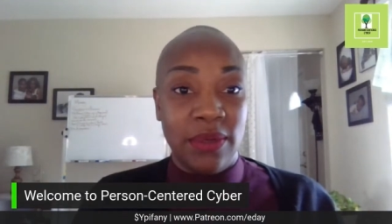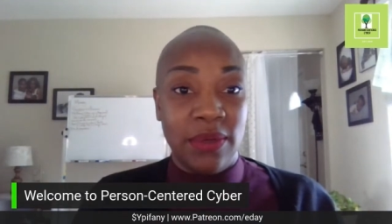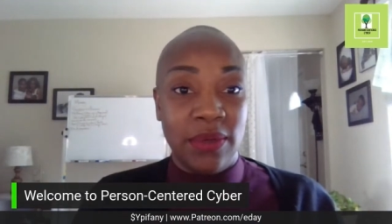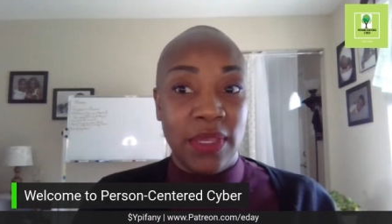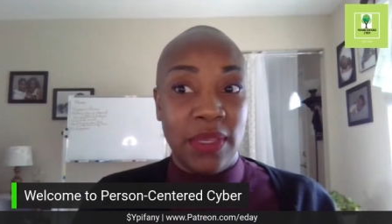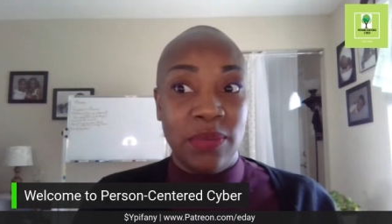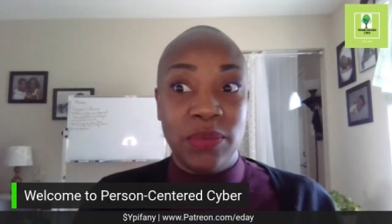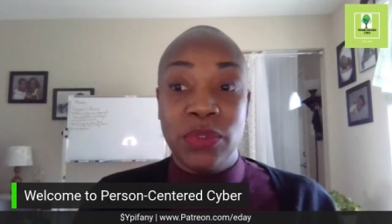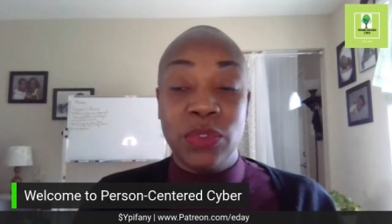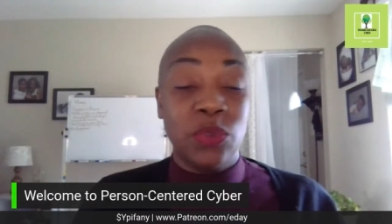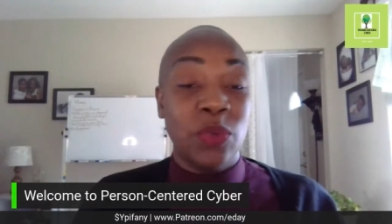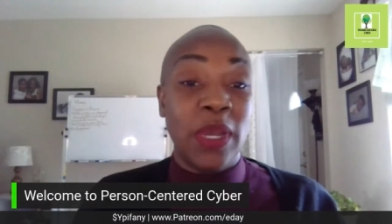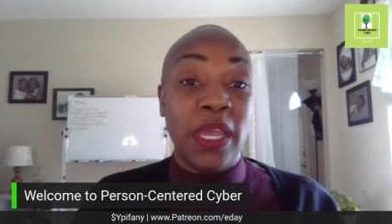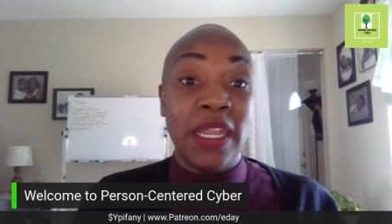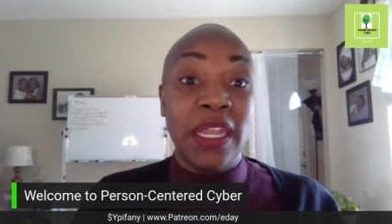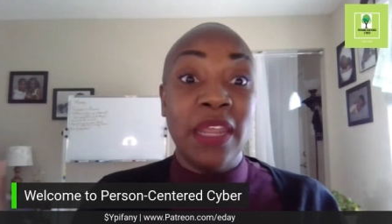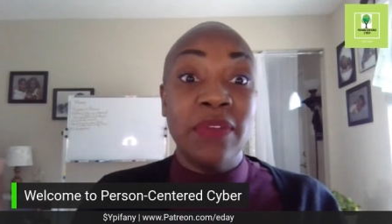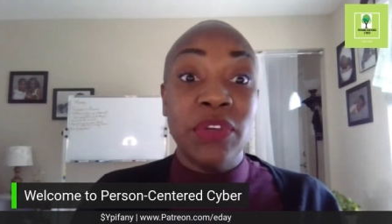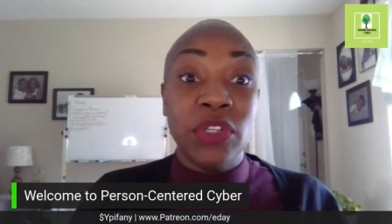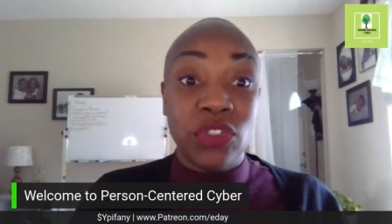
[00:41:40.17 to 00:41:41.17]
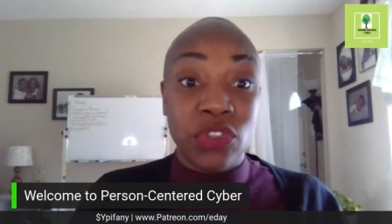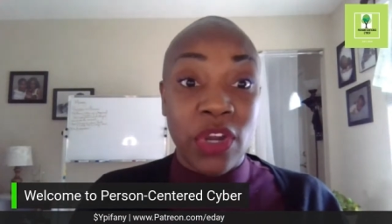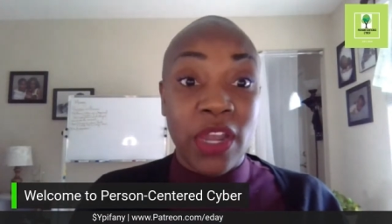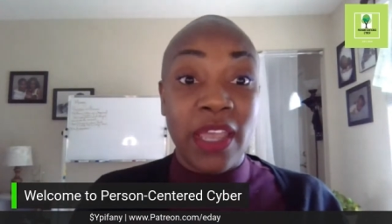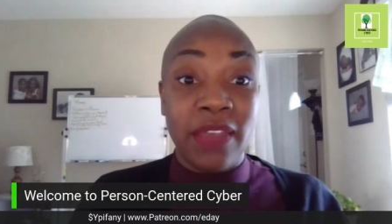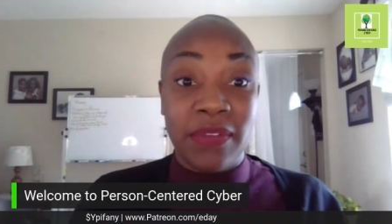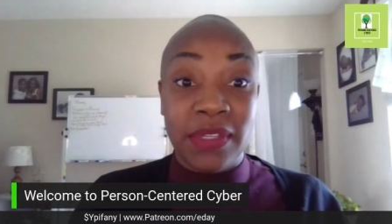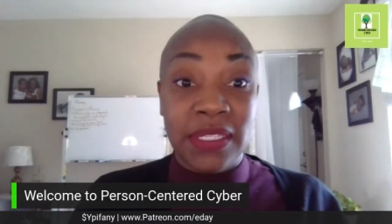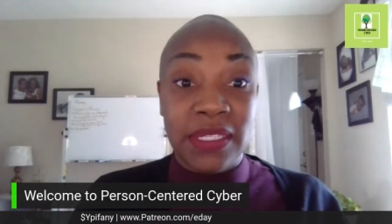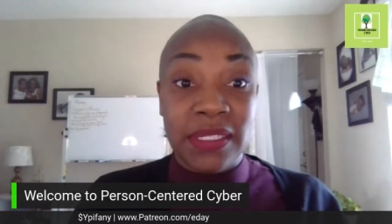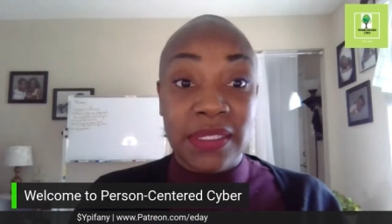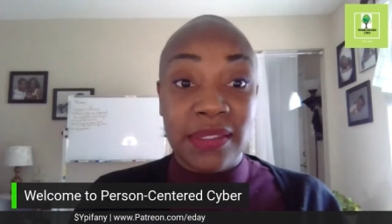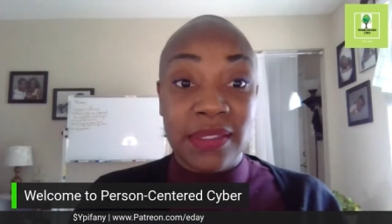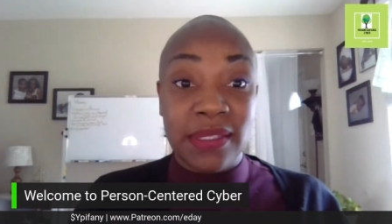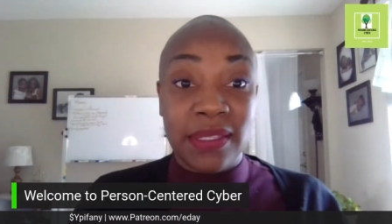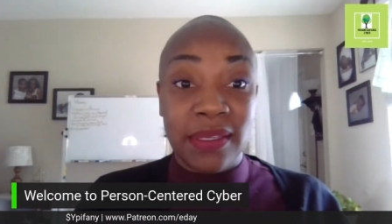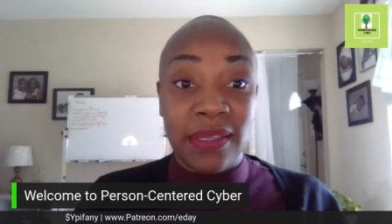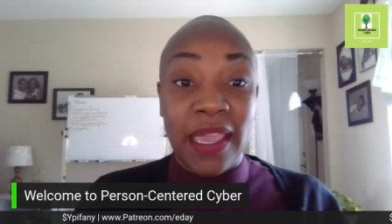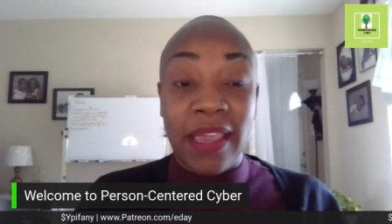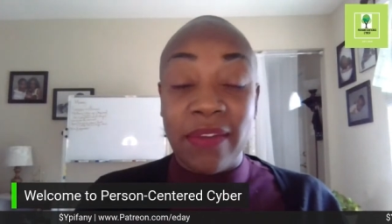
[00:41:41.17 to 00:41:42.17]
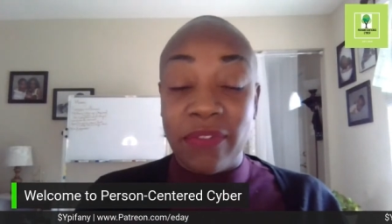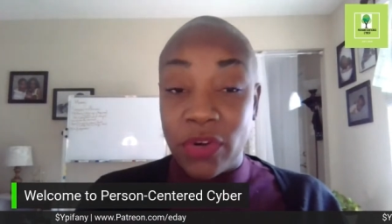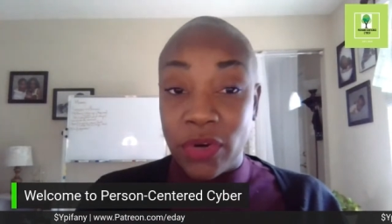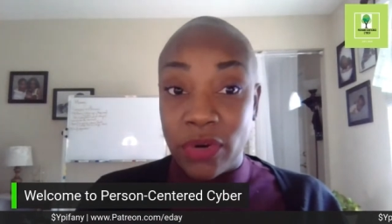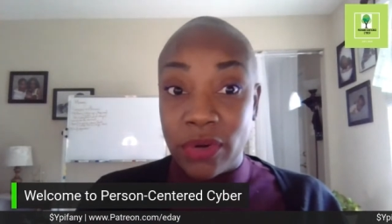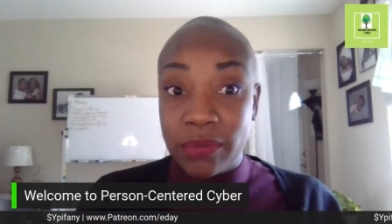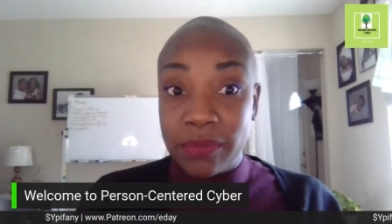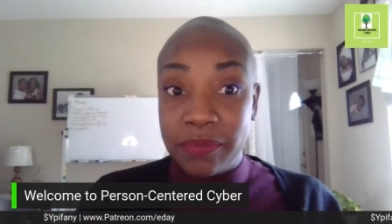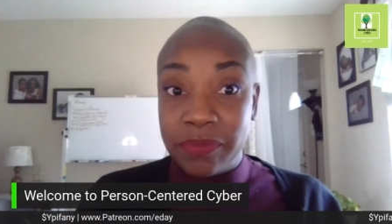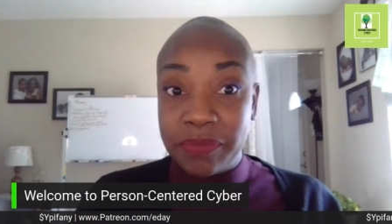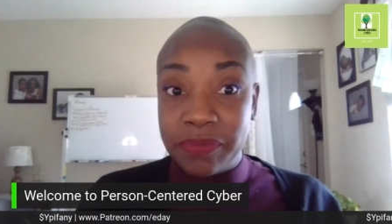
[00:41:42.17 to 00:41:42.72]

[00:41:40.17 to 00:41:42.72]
Okay. Which is why I never drive in DC ever.